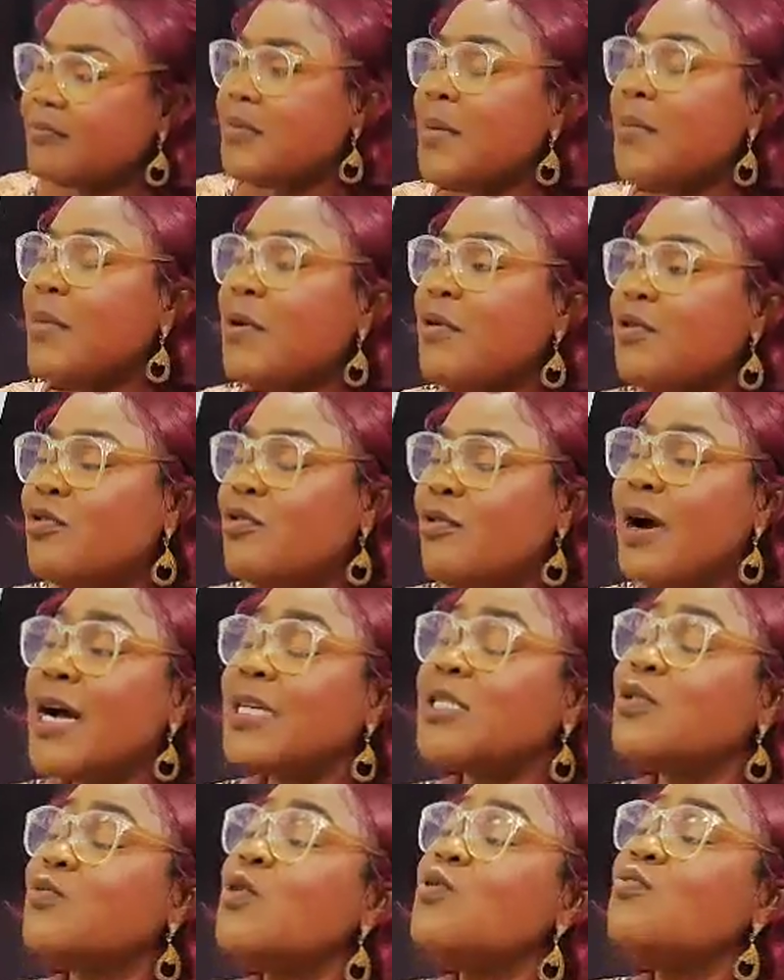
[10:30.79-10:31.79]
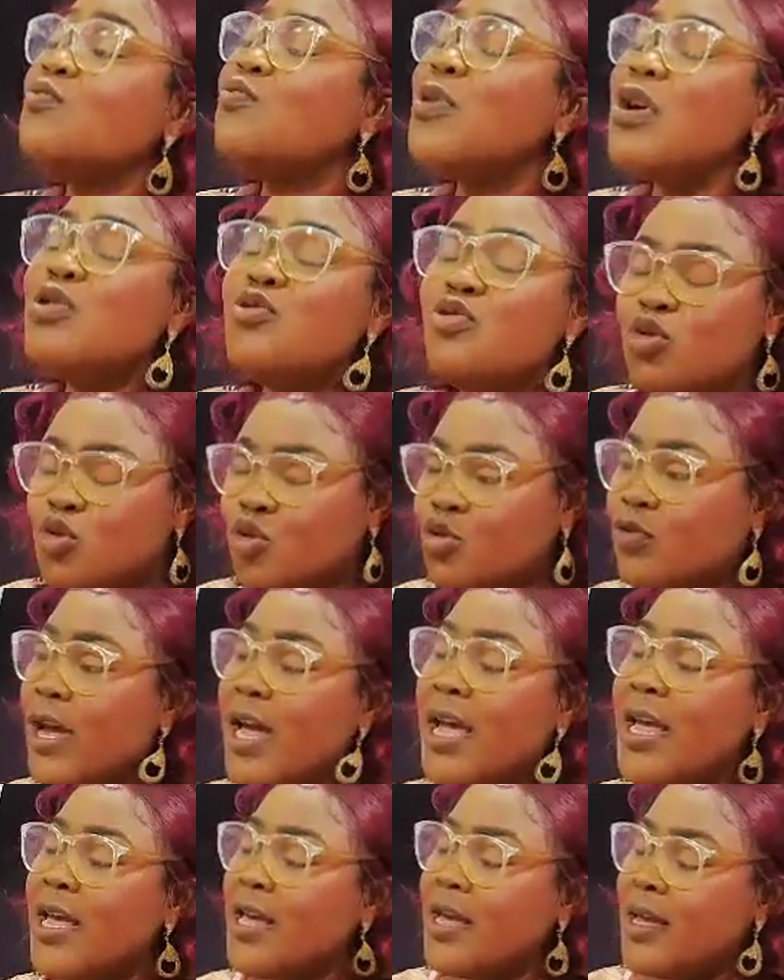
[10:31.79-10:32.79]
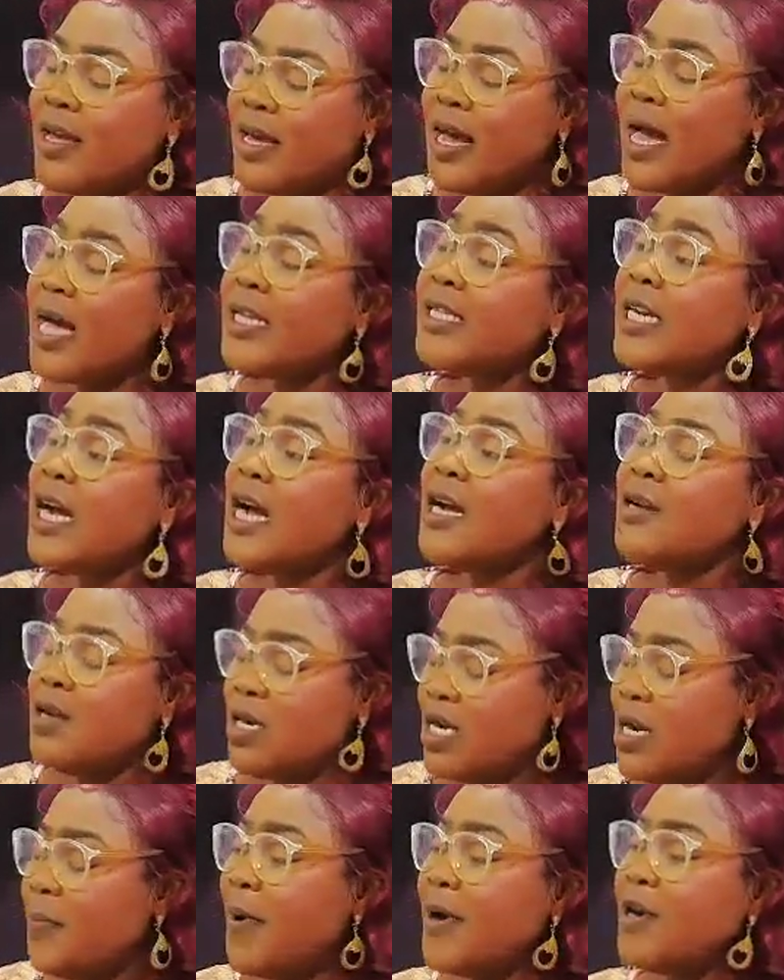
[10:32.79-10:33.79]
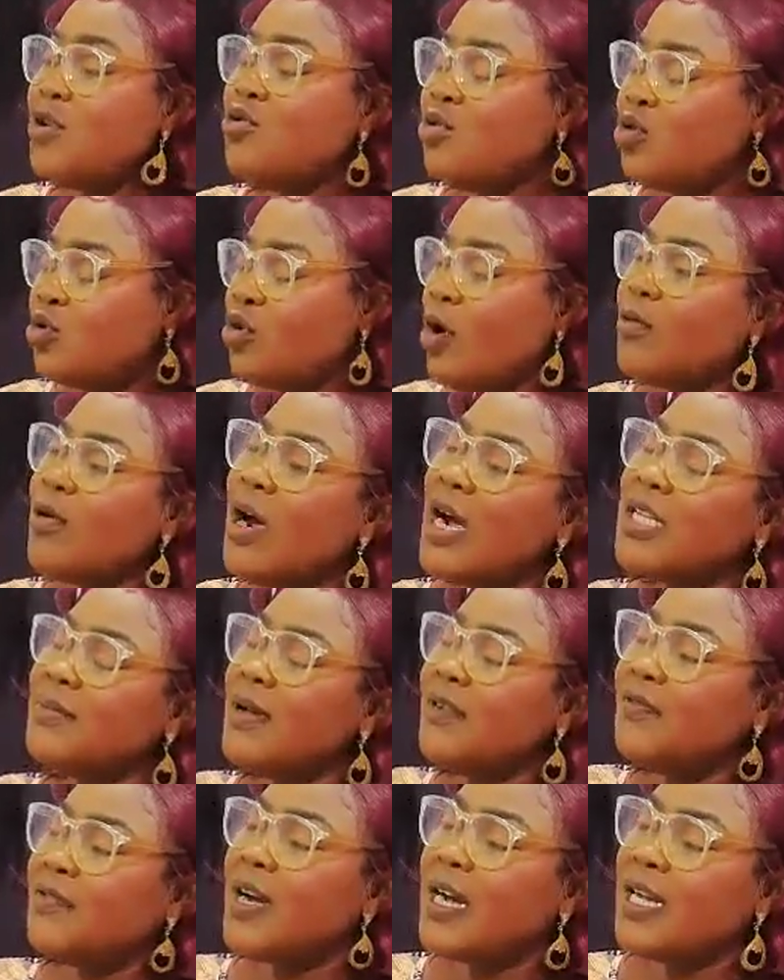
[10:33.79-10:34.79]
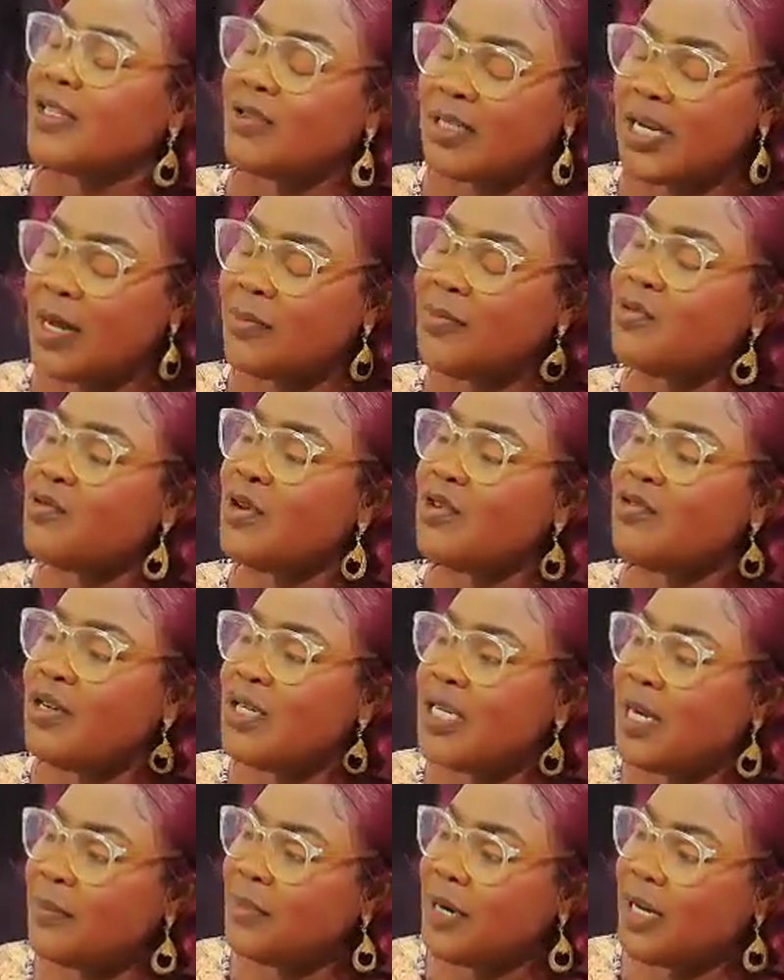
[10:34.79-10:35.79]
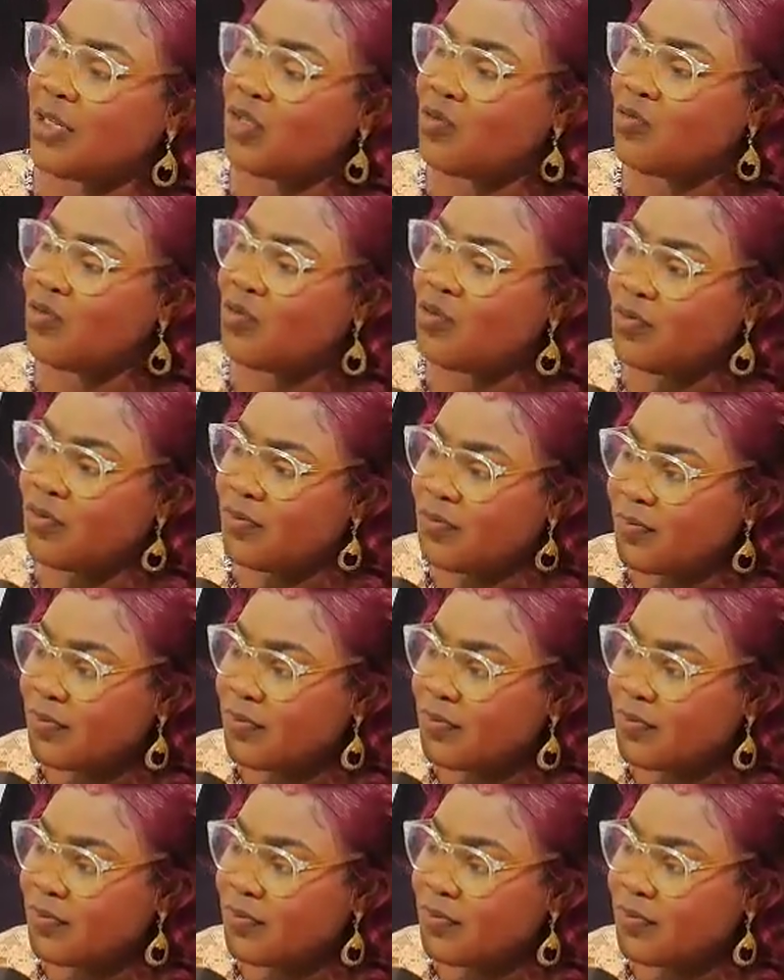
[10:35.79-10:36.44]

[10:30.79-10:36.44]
Memo we do wanga so we use we haja. Nipa no use or no ka se be fraka chese Amingo do ndem pa cha wo.